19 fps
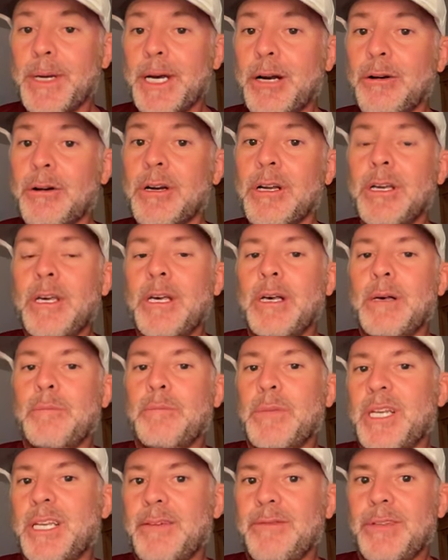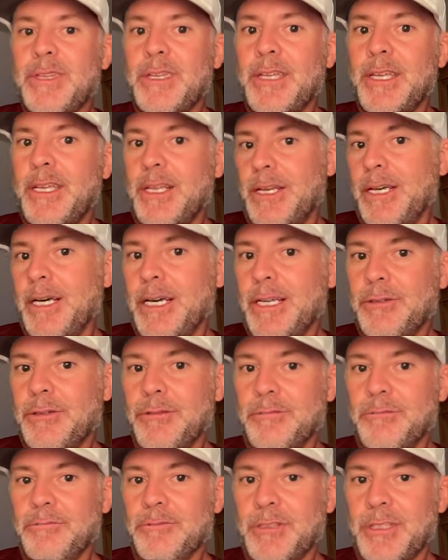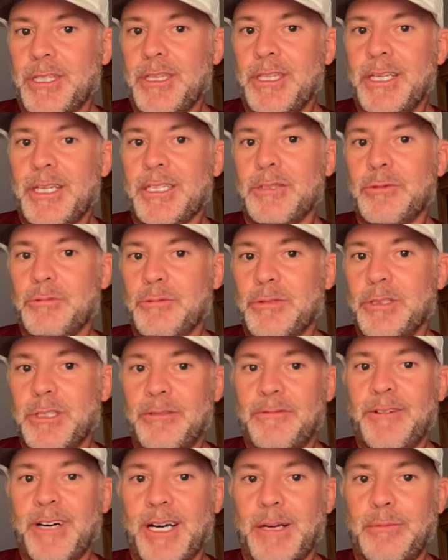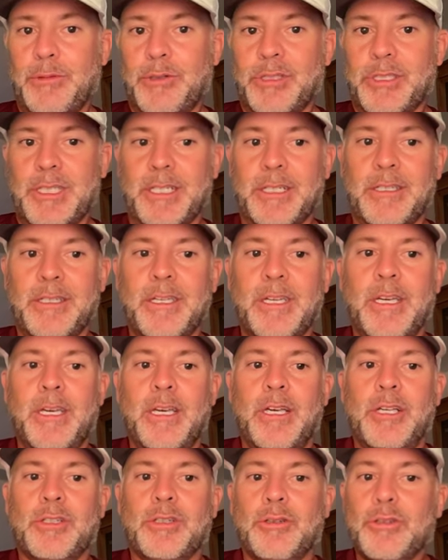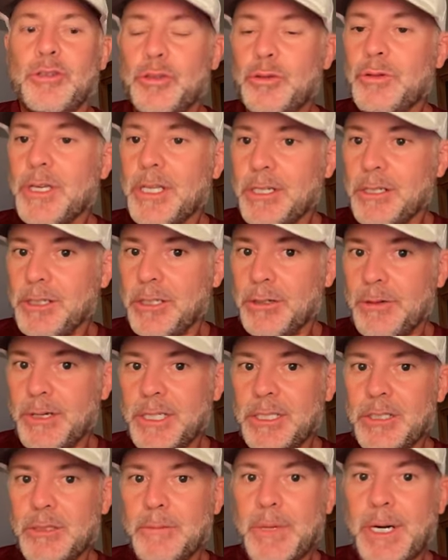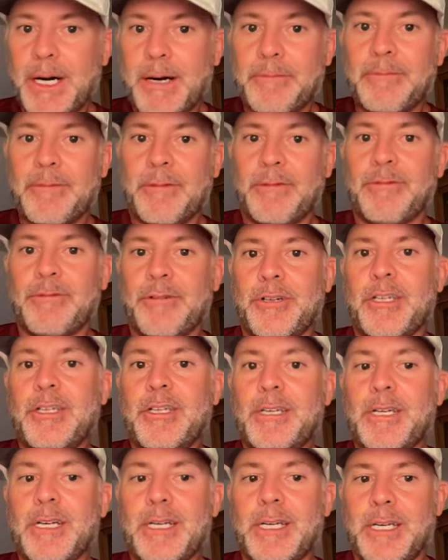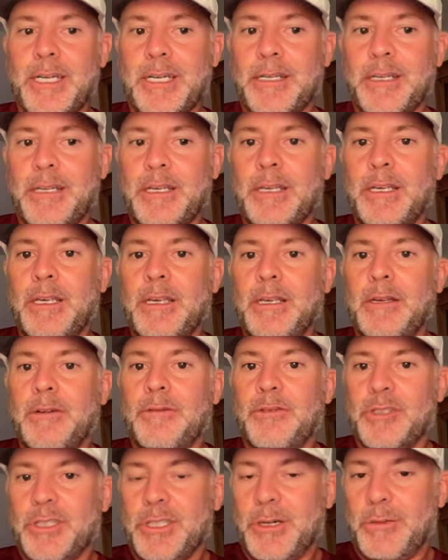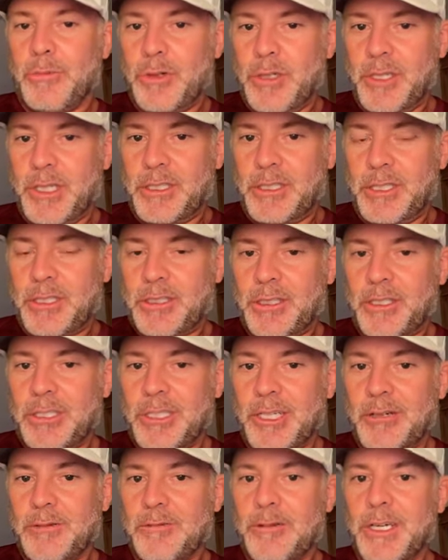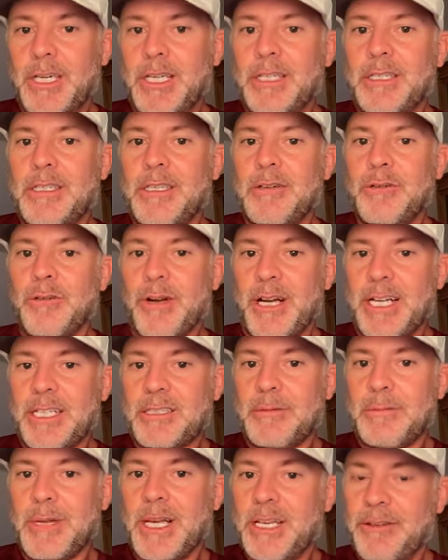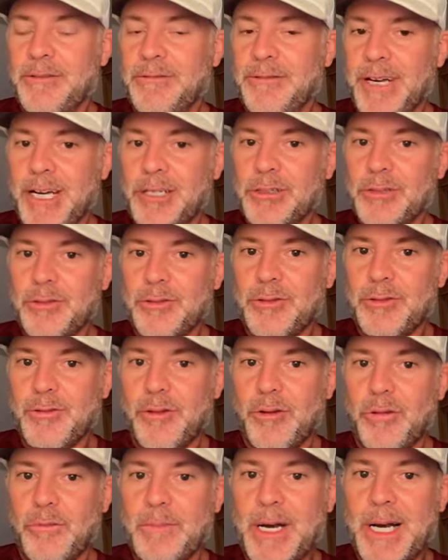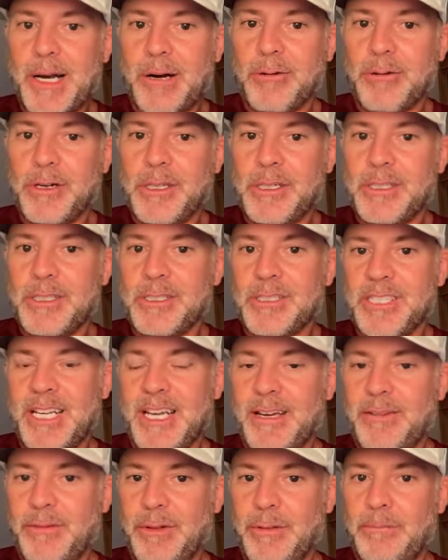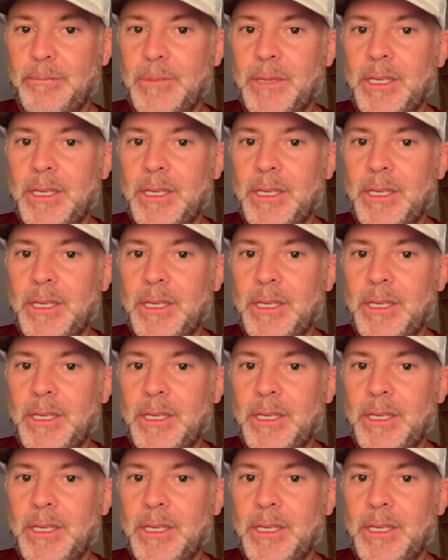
power. But even then, I don't really think it's really 5%. So you do get a little extra pop for free. And for someone that doesn't generate or has to manufacture their own power, doesn't have it,